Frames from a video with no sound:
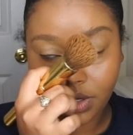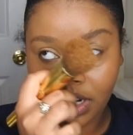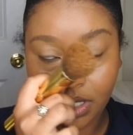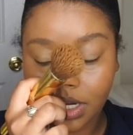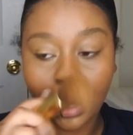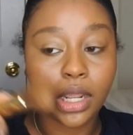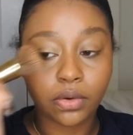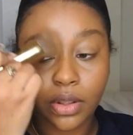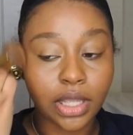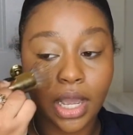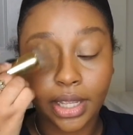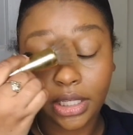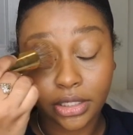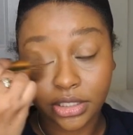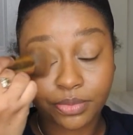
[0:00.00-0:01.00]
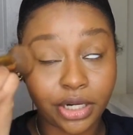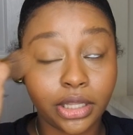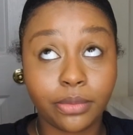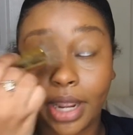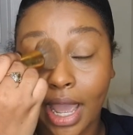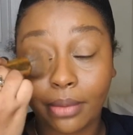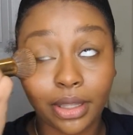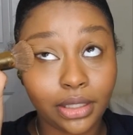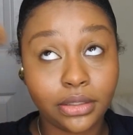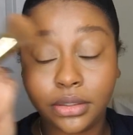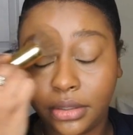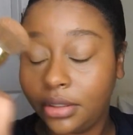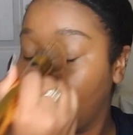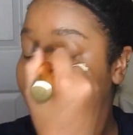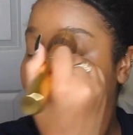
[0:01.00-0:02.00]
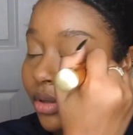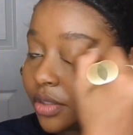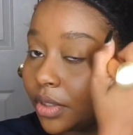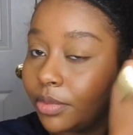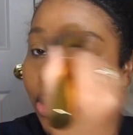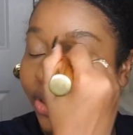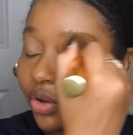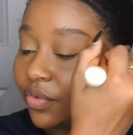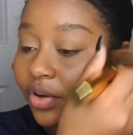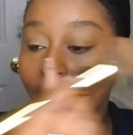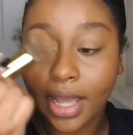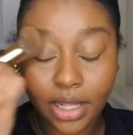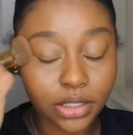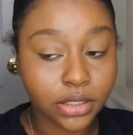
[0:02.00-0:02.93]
It's really been bugging me lately, so I have to do this as a